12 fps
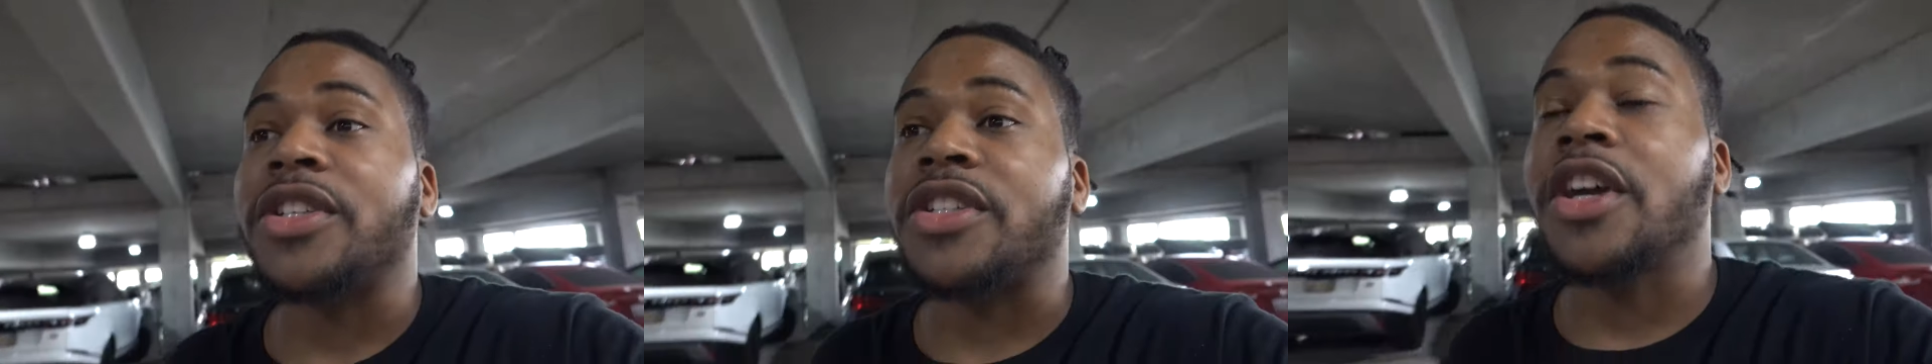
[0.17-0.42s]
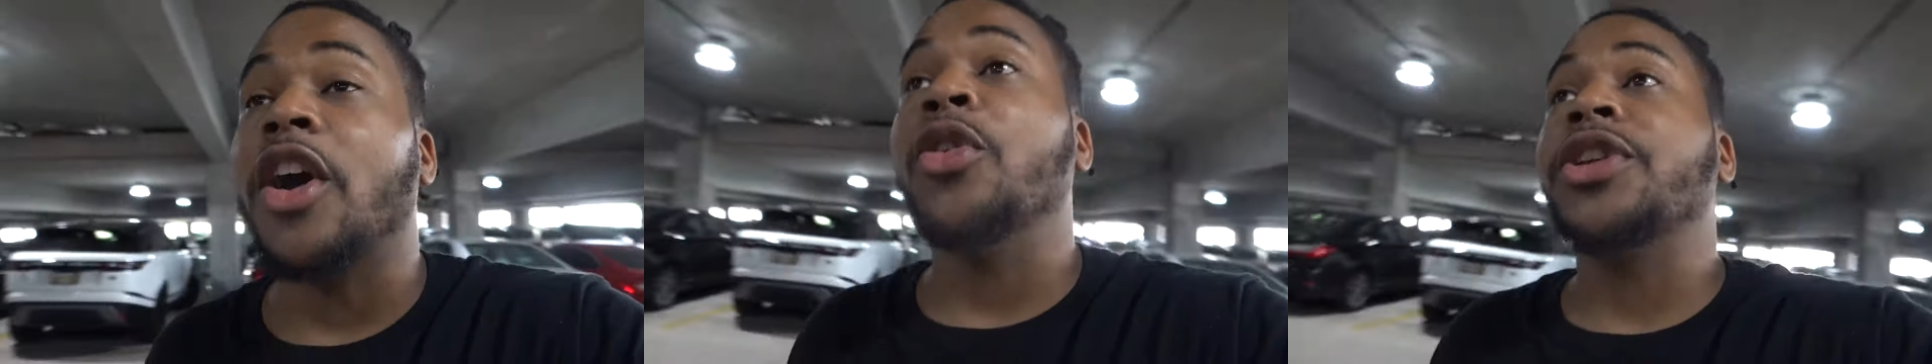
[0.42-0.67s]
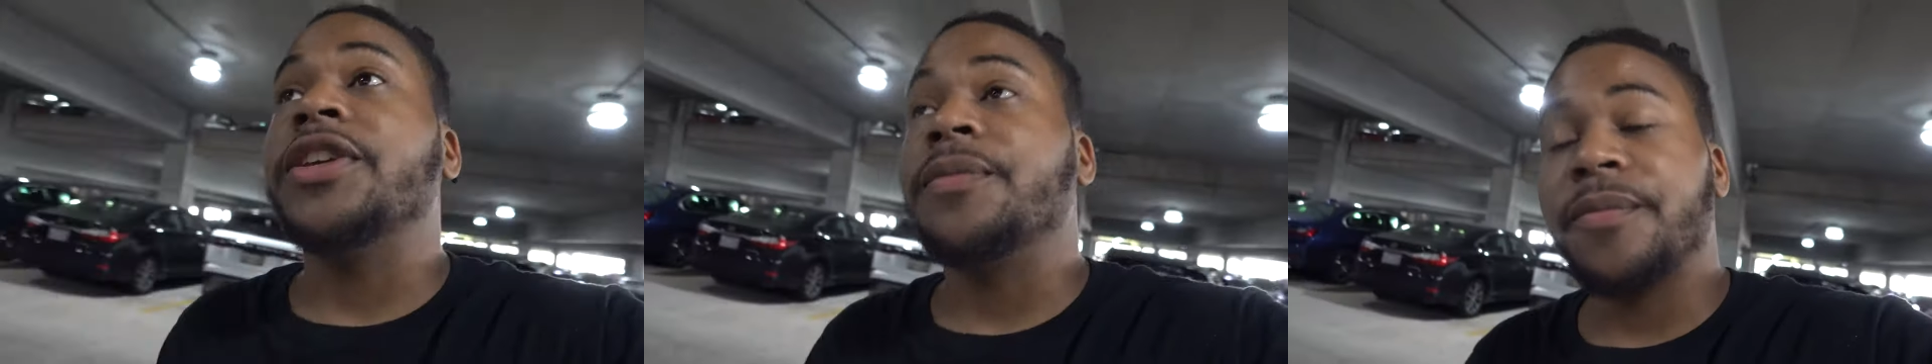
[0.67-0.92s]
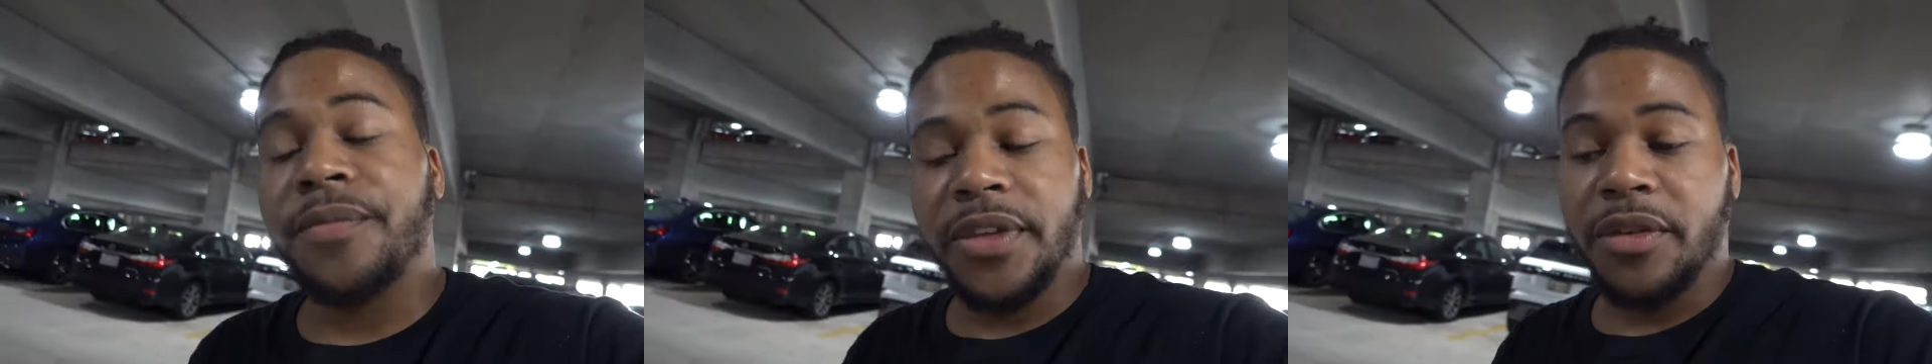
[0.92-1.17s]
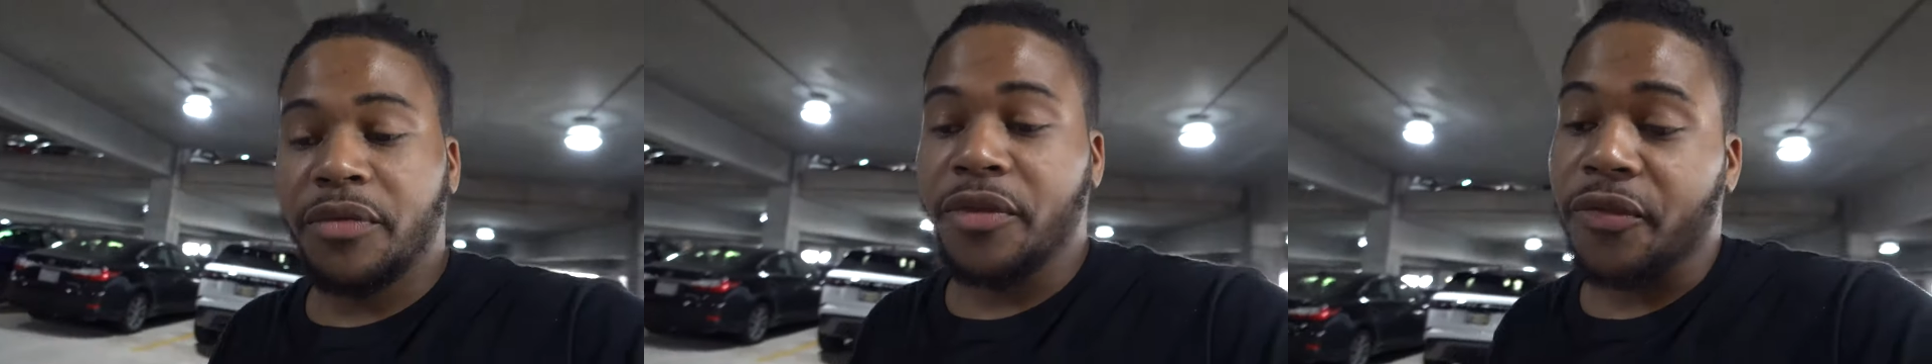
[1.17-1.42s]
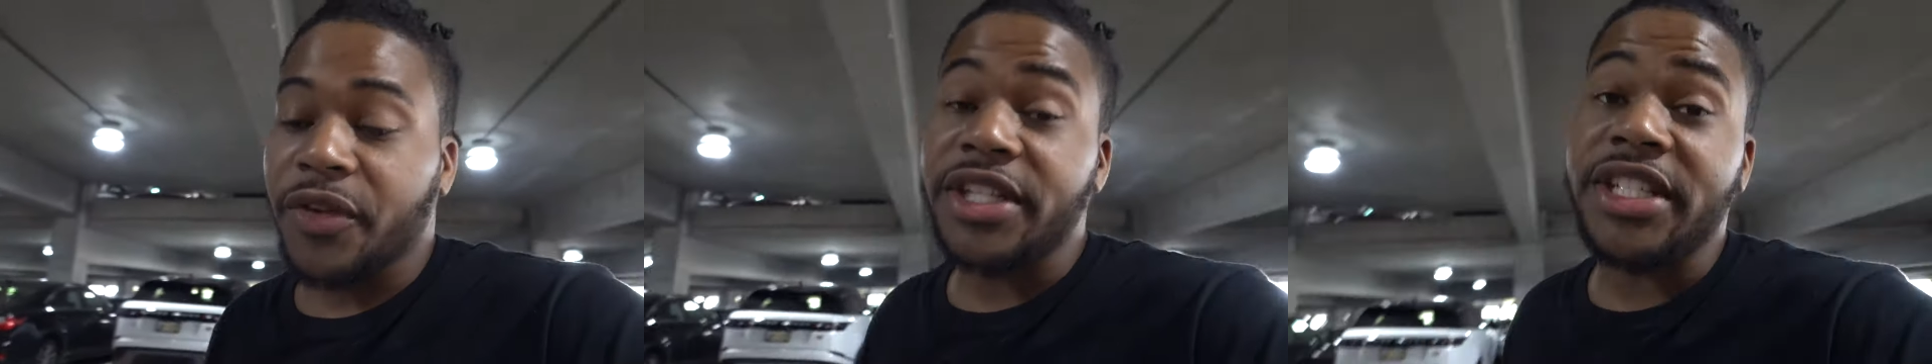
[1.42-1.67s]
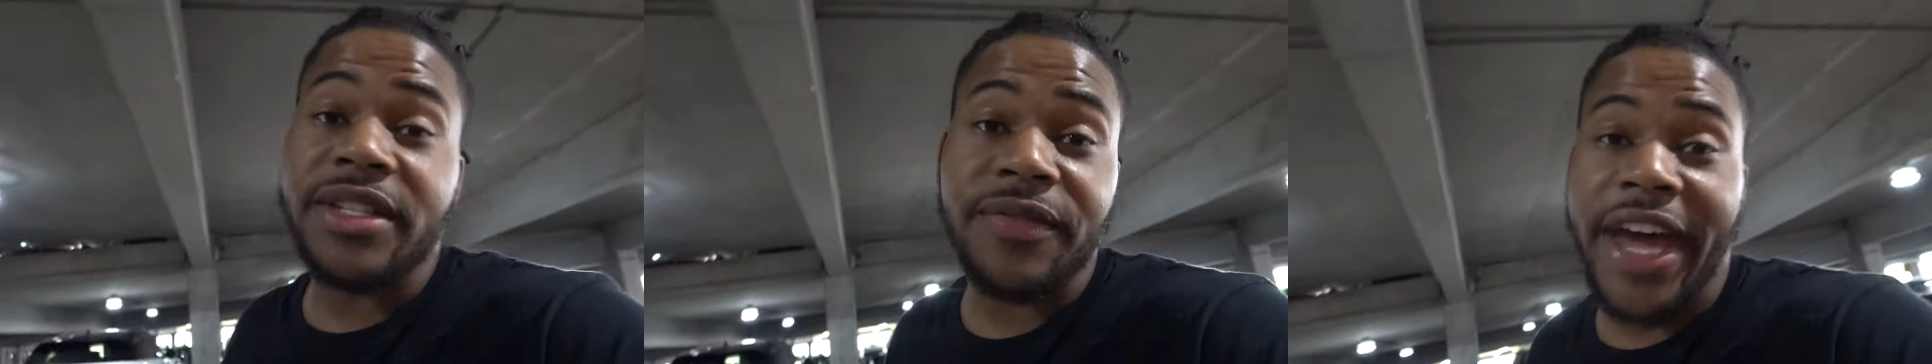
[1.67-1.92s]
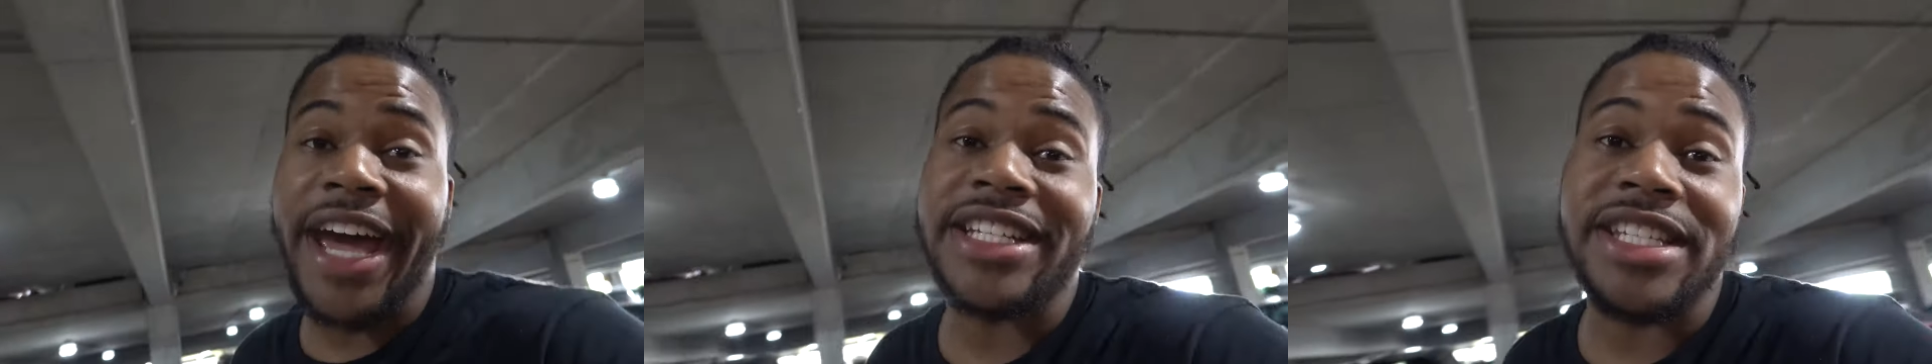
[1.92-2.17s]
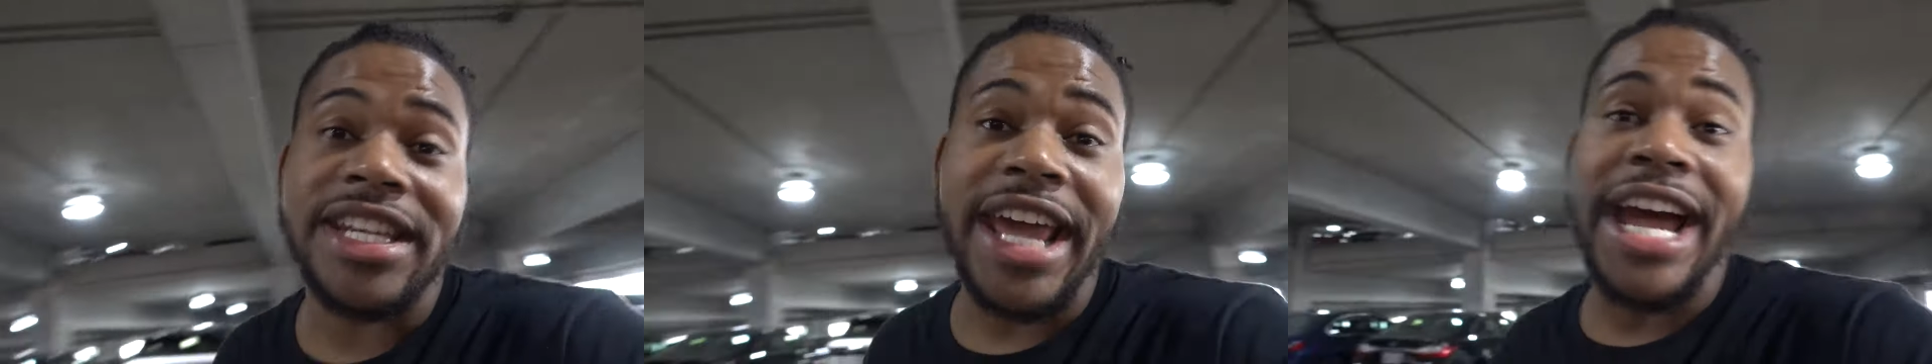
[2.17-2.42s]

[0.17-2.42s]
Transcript: this is Cody from FRENCHIESOFIG